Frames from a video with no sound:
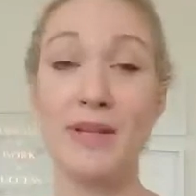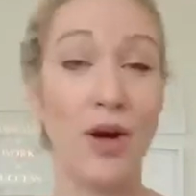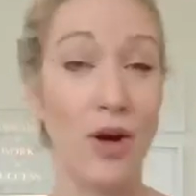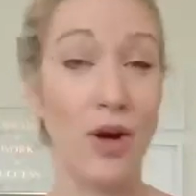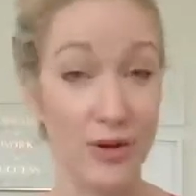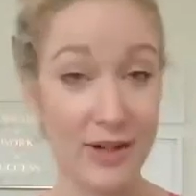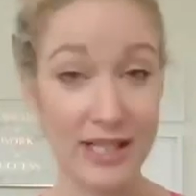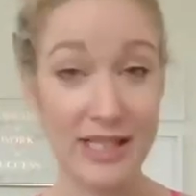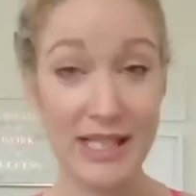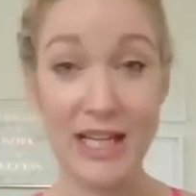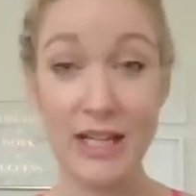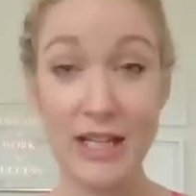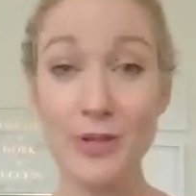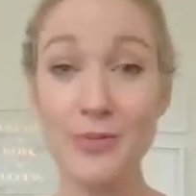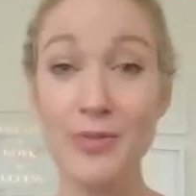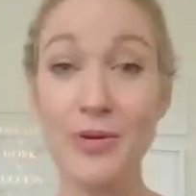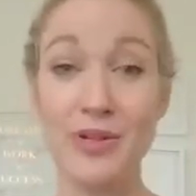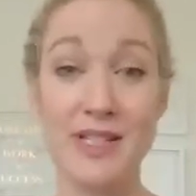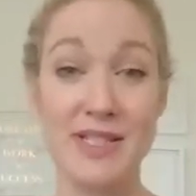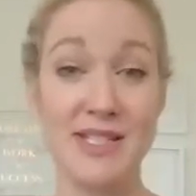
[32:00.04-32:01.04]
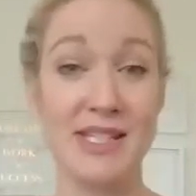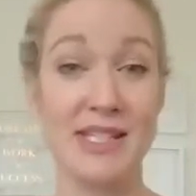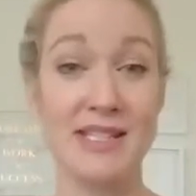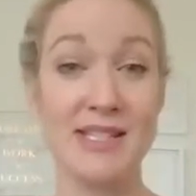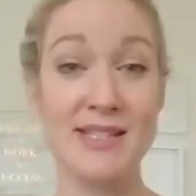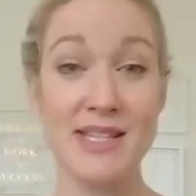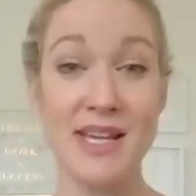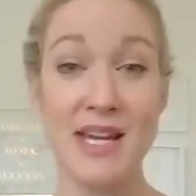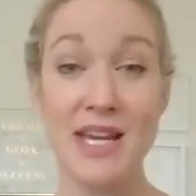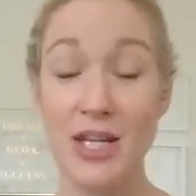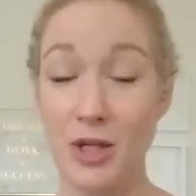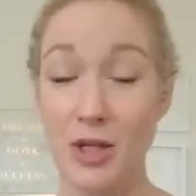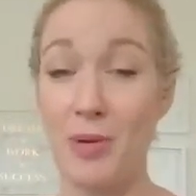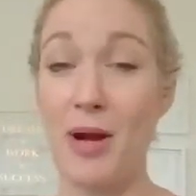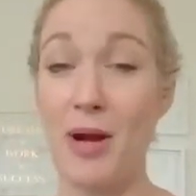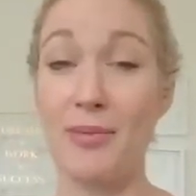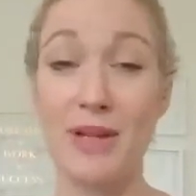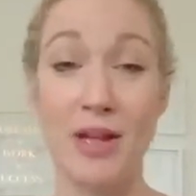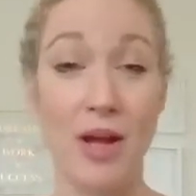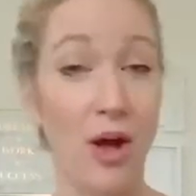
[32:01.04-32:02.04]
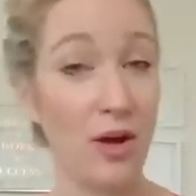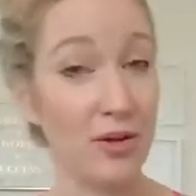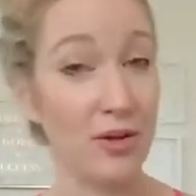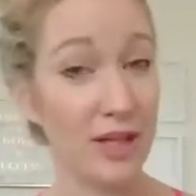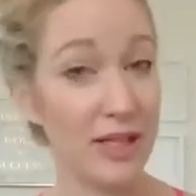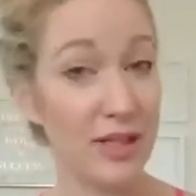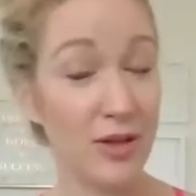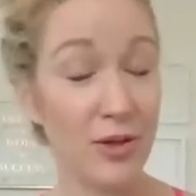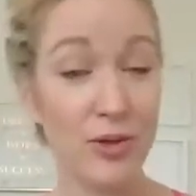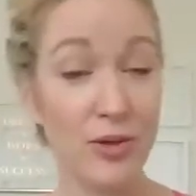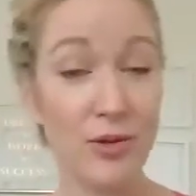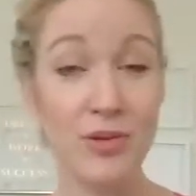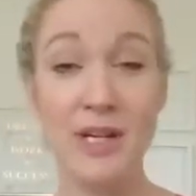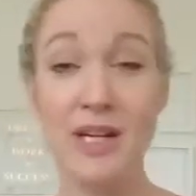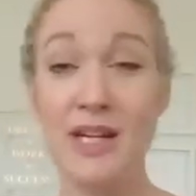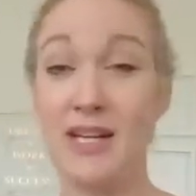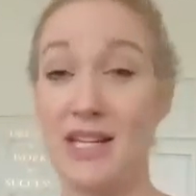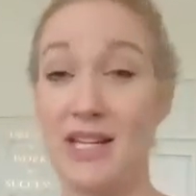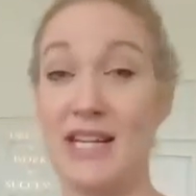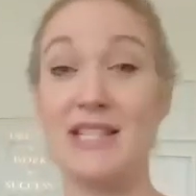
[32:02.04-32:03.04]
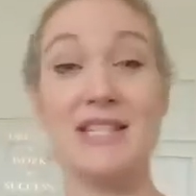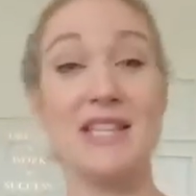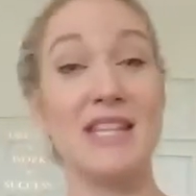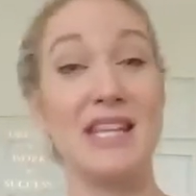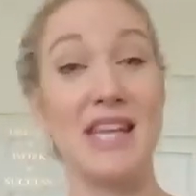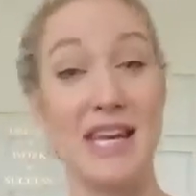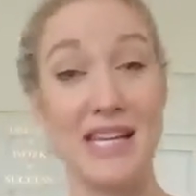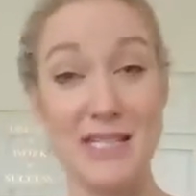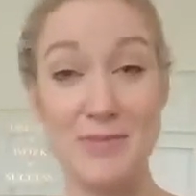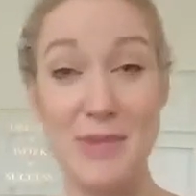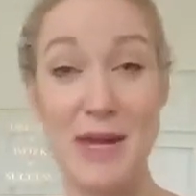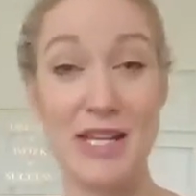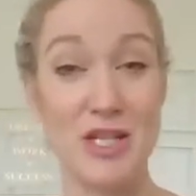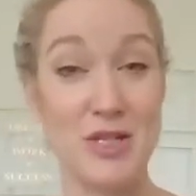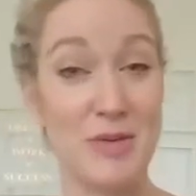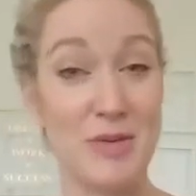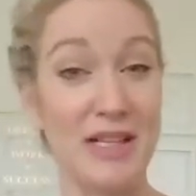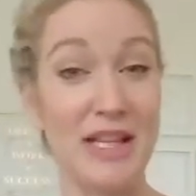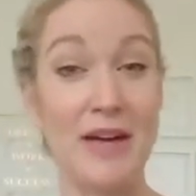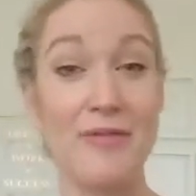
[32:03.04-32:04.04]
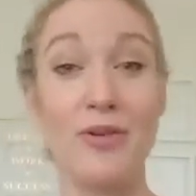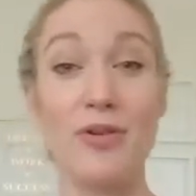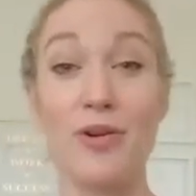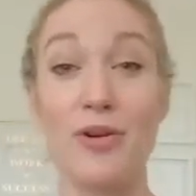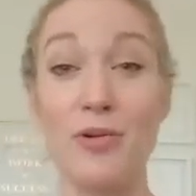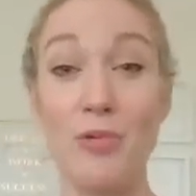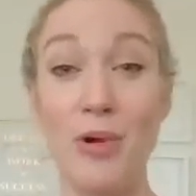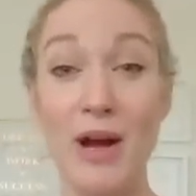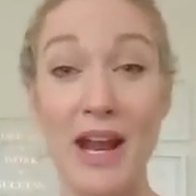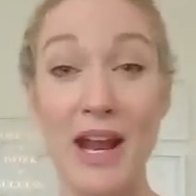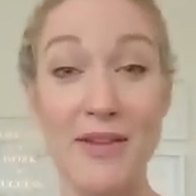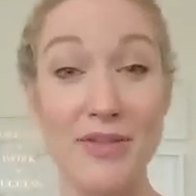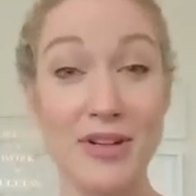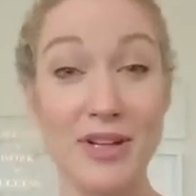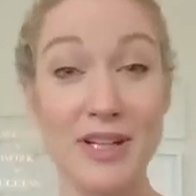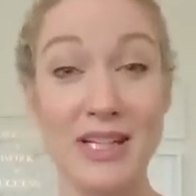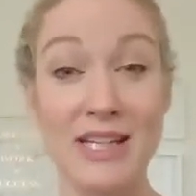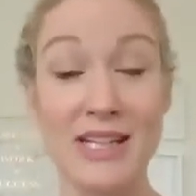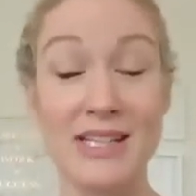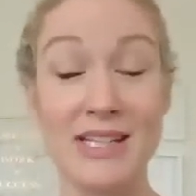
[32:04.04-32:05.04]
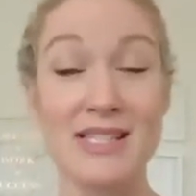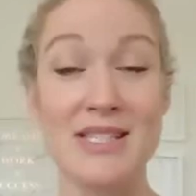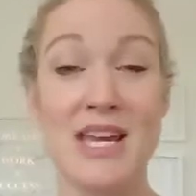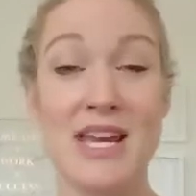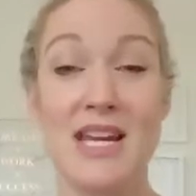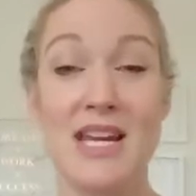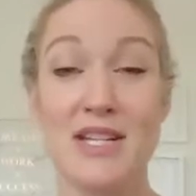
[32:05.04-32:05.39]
all going to hit your bonuses. You're probably all going to go into the next management level or whatever it is.